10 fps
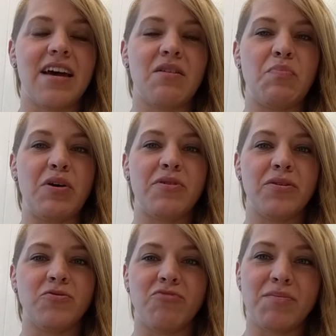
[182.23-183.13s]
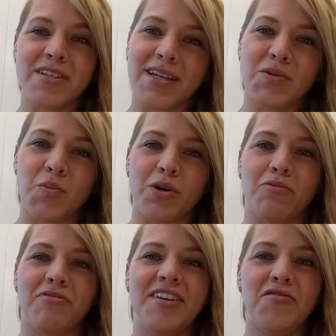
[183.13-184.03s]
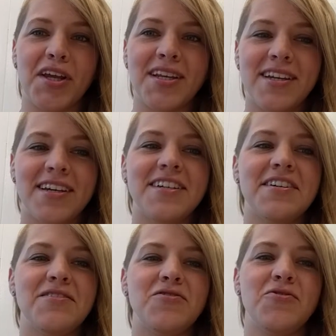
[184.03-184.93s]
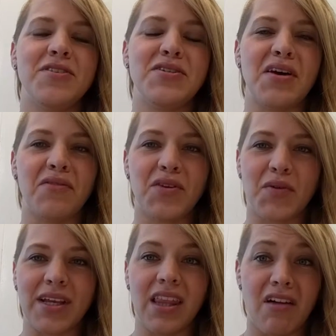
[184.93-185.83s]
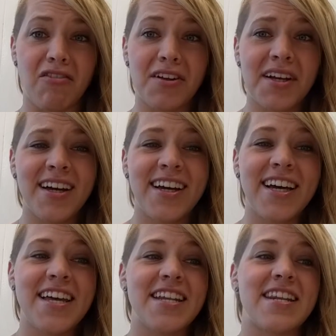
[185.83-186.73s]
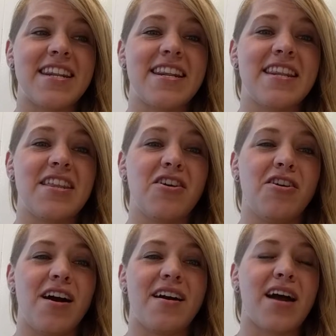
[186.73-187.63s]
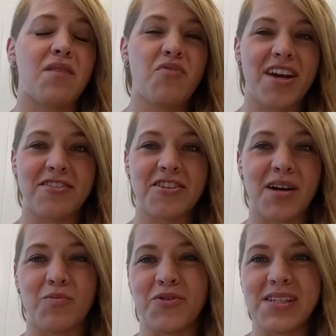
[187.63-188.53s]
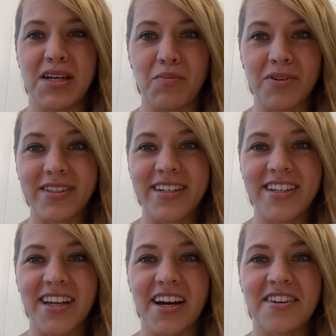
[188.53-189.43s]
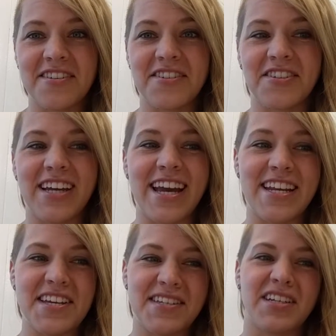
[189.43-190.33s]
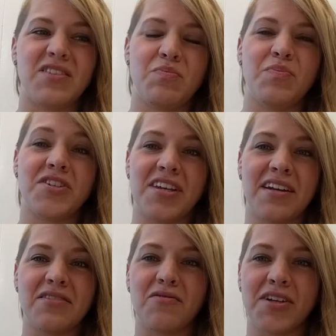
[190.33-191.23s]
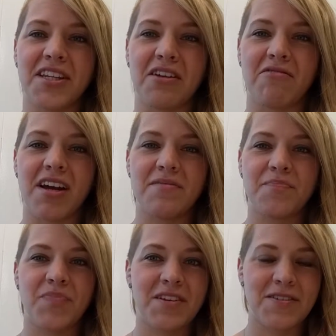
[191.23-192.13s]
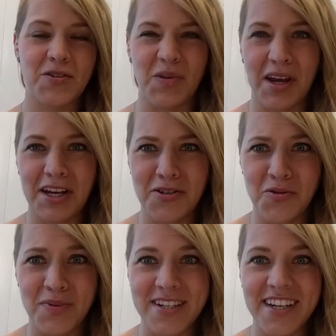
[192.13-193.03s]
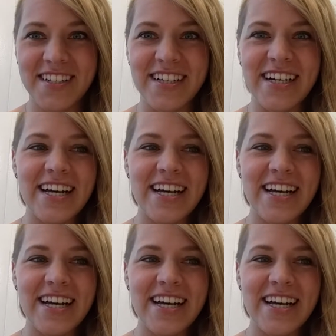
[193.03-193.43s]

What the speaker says: But when those websites were rewritten to a 7th grade level, their comprehension almost doubled. They understood 86% of what they read. 82%.